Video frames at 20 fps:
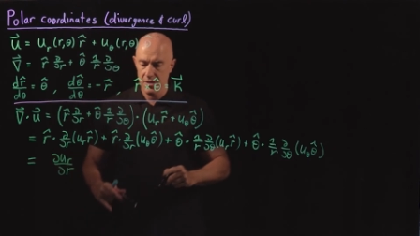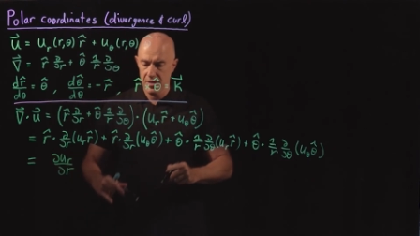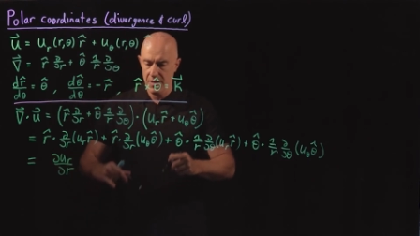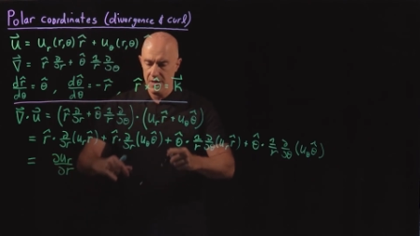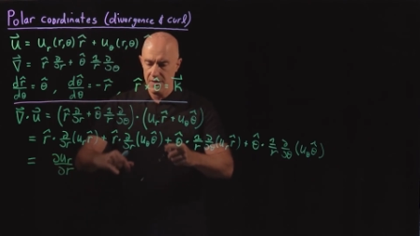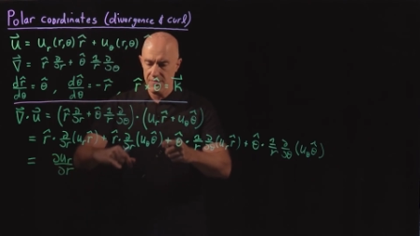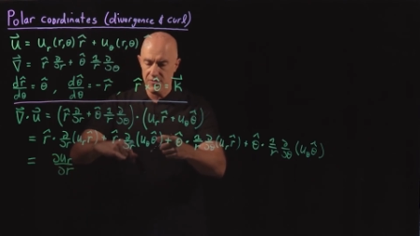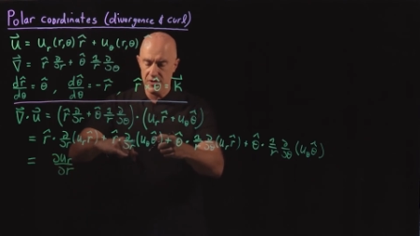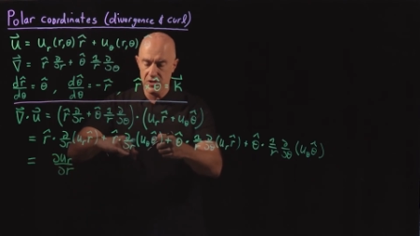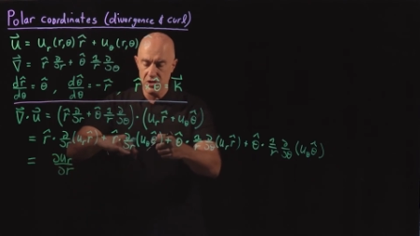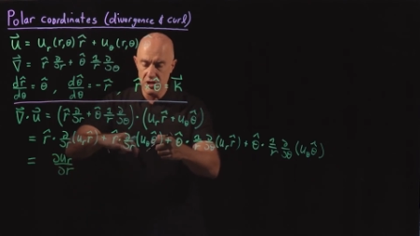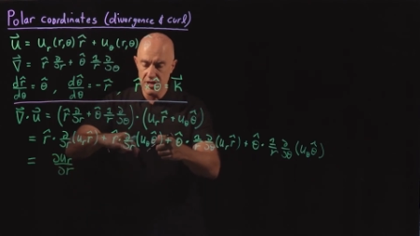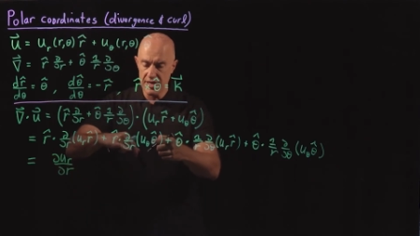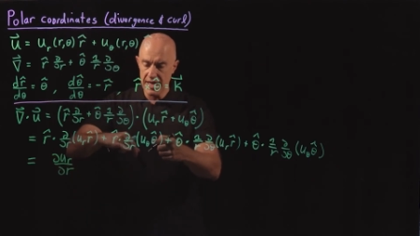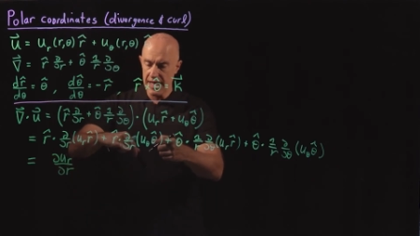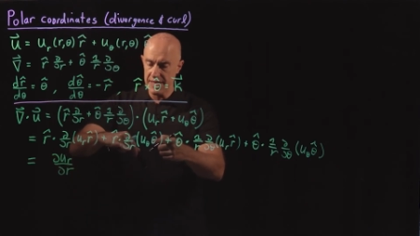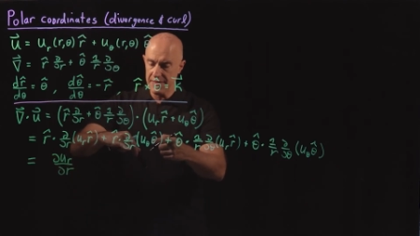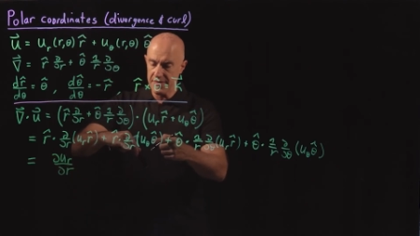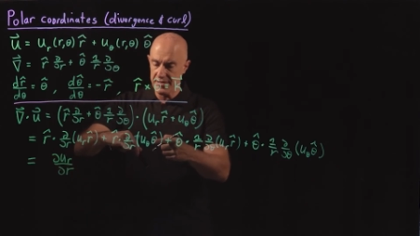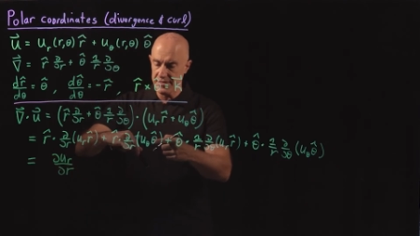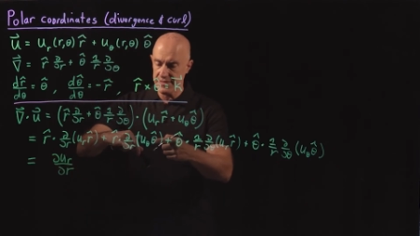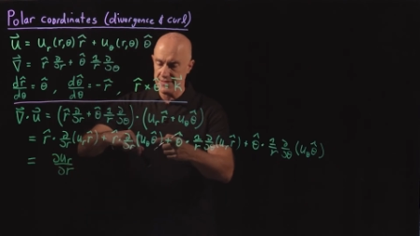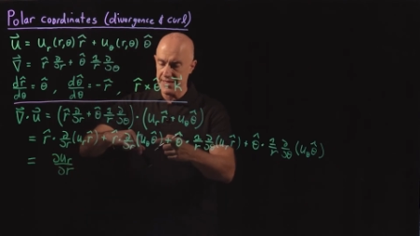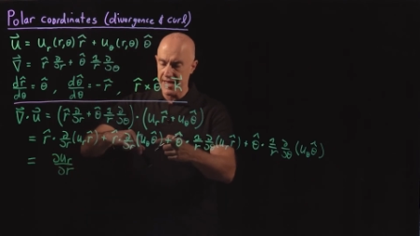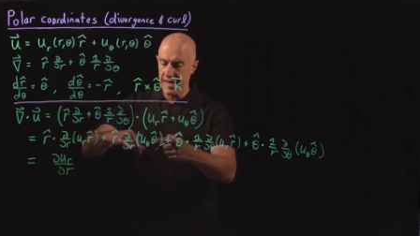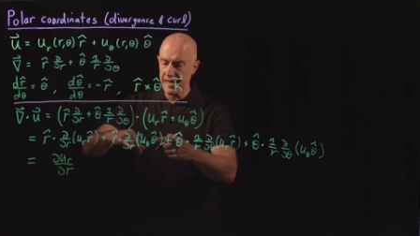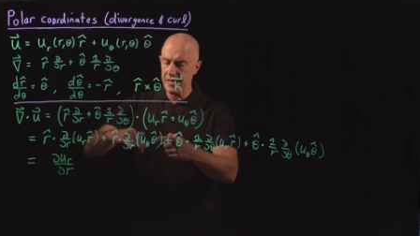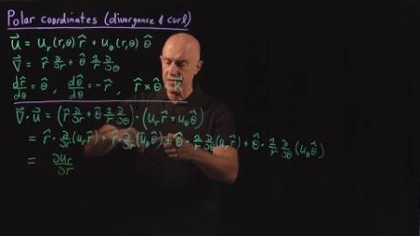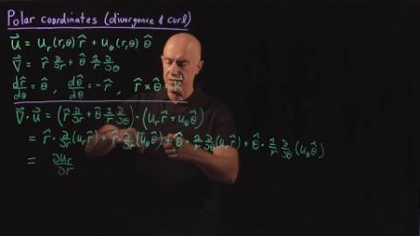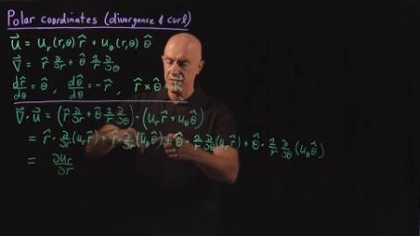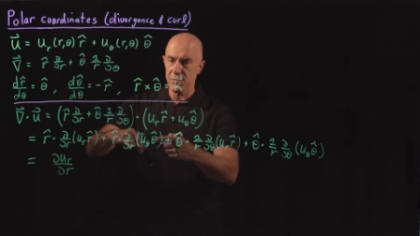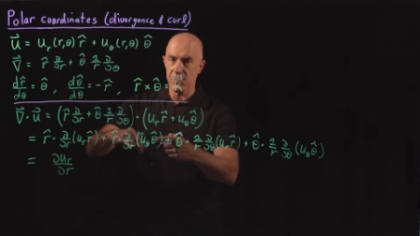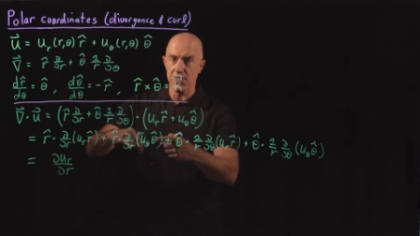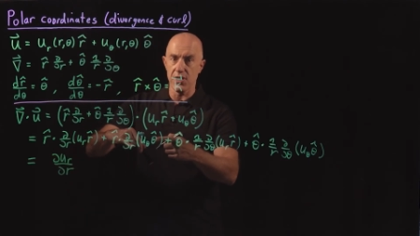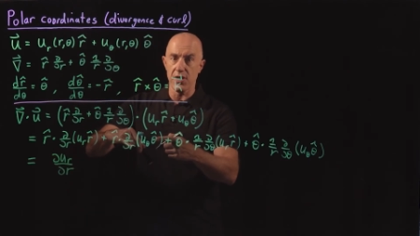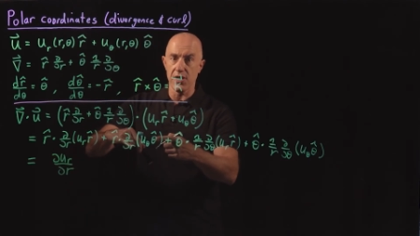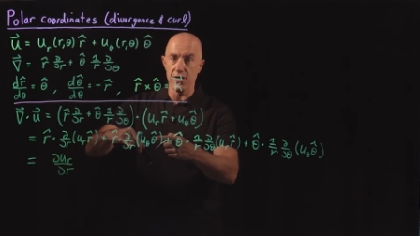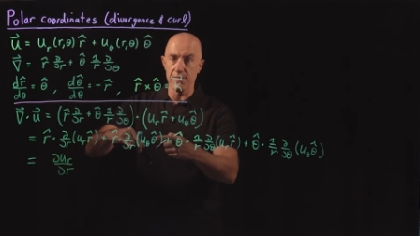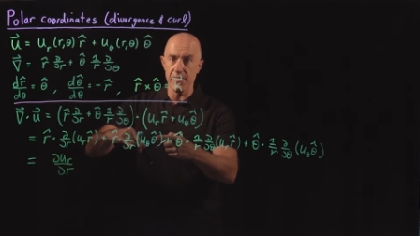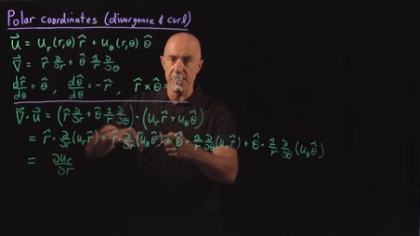If we look at the second
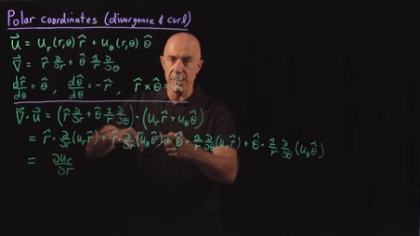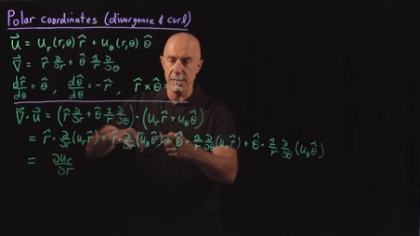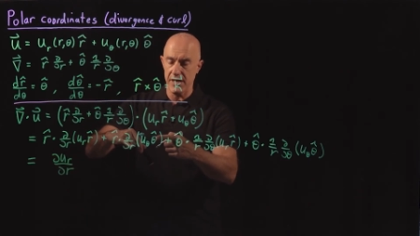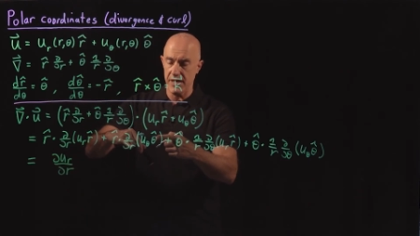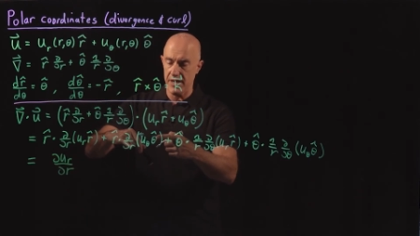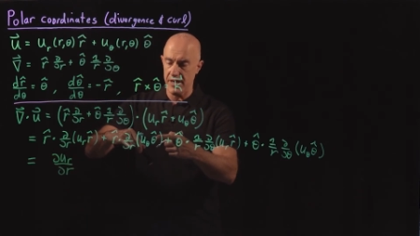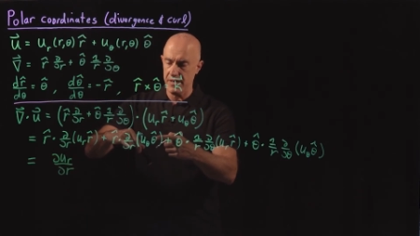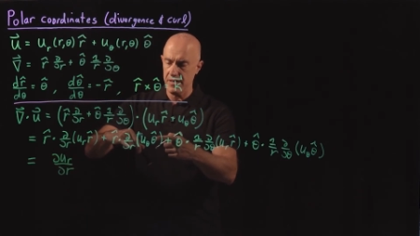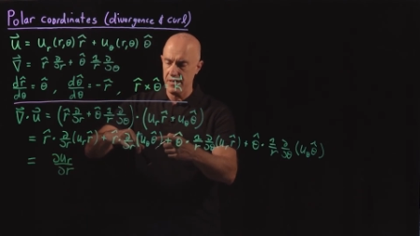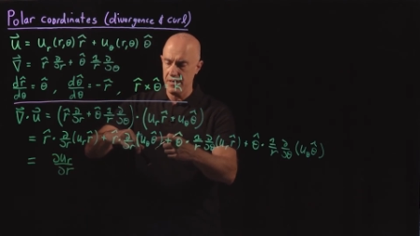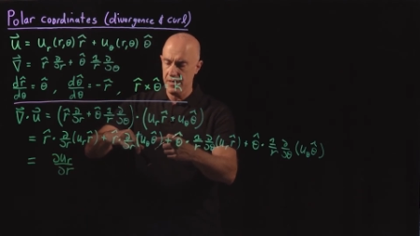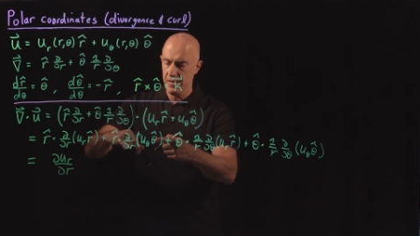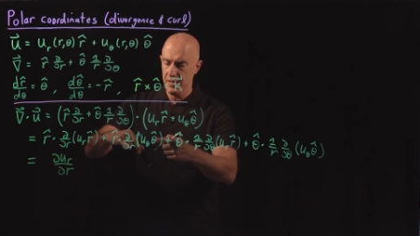term here,